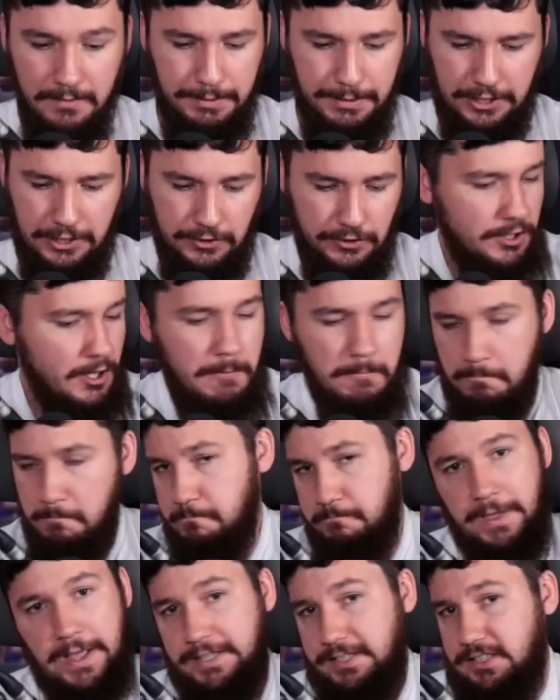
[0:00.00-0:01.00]
because
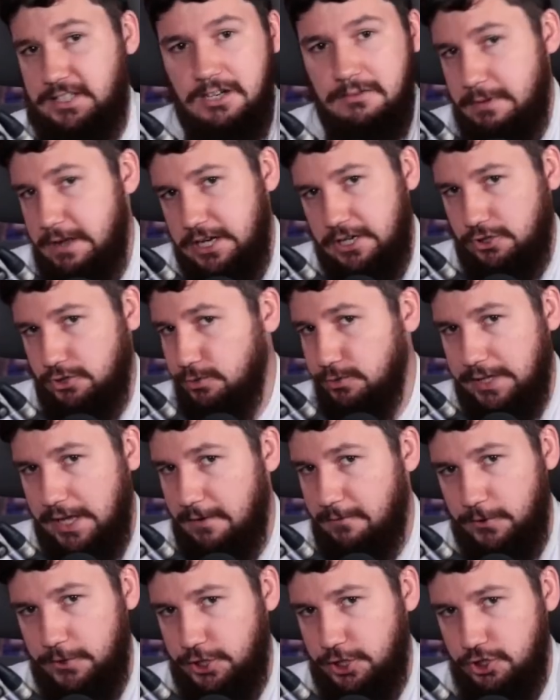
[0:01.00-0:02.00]
that's going to make sure that
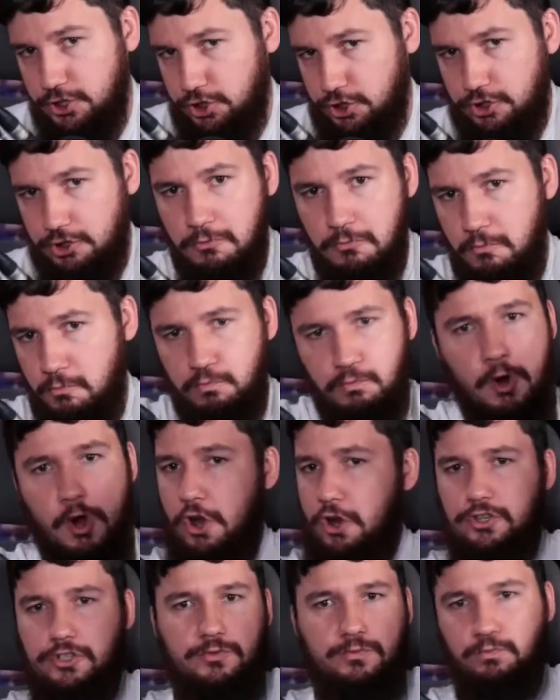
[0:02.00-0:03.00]
everything just
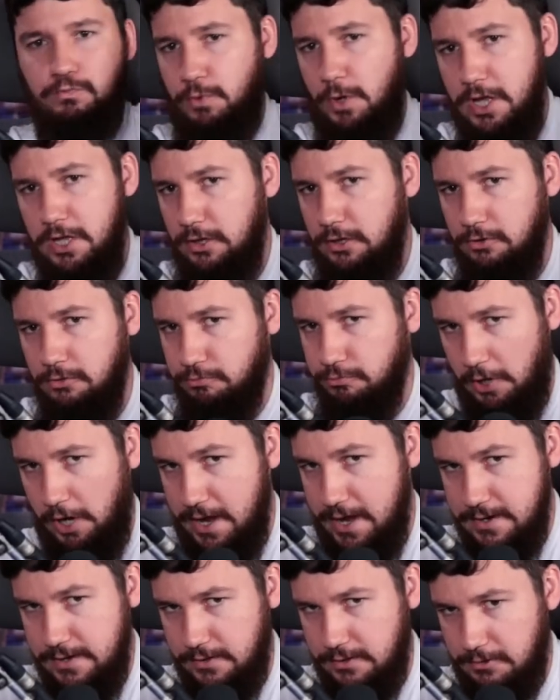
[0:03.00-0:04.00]
works well,
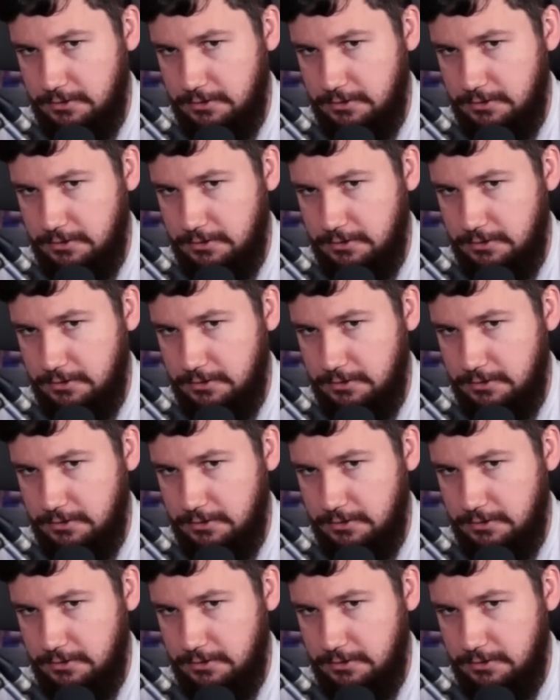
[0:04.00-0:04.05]
right?